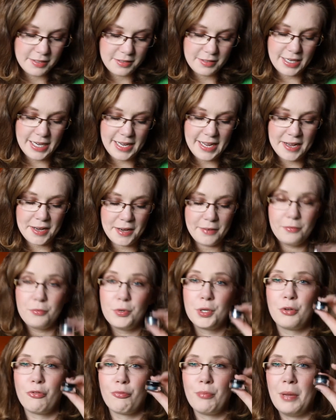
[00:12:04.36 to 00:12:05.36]
I have
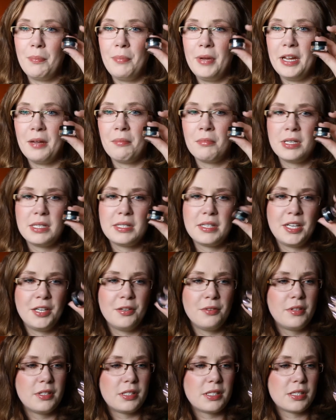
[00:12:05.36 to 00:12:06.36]
one of my pigments here.
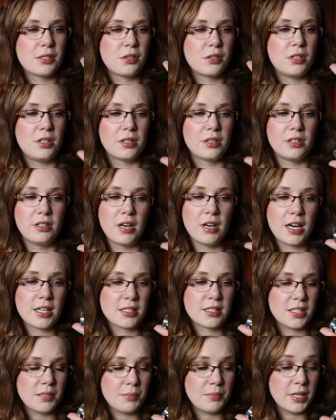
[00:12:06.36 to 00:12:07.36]
This is called
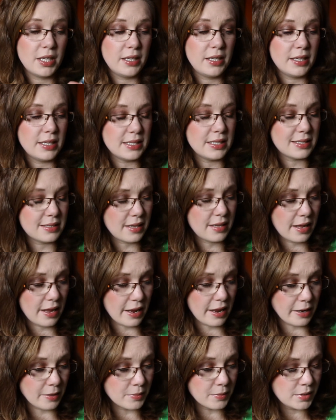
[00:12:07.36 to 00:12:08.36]
Gossip. It is
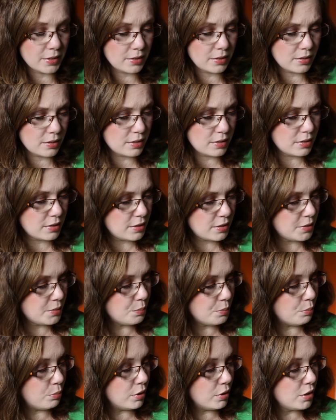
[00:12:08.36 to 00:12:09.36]
a
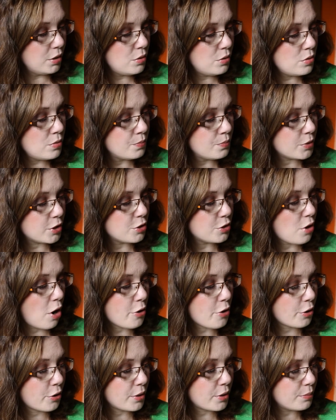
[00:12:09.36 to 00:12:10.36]
blue, a
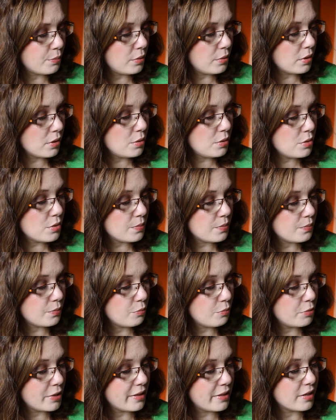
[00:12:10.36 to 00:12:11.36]
darker blue
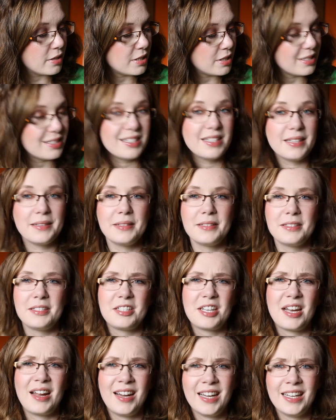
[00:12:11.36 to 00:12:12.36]
with a
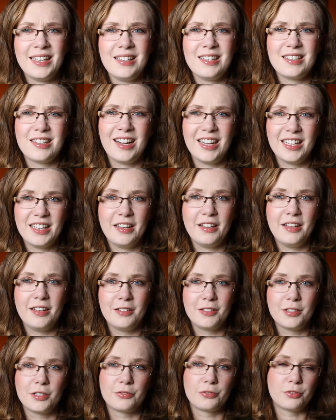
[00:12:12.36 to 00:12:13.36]
tiny
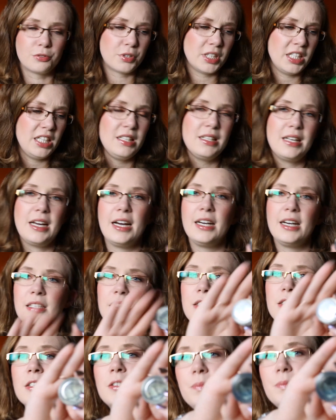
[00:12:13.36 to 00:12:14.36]
hint of green, and